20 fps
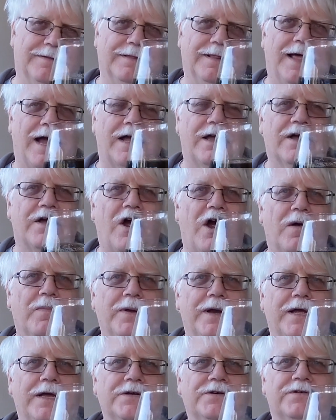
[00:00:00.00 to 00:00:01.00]
lack of
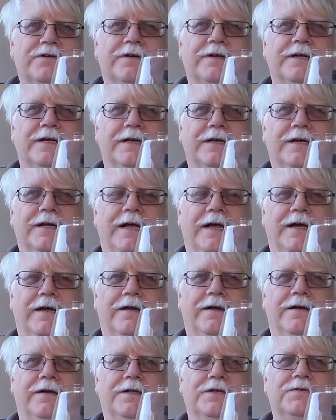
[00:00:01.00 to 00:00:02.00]
carbonation,
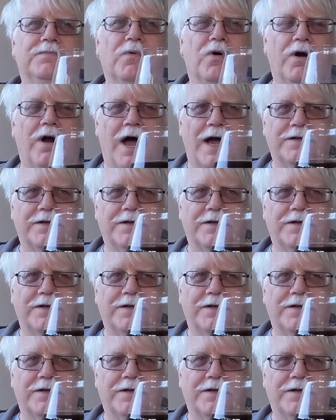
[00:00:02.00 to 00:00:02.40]
and it's more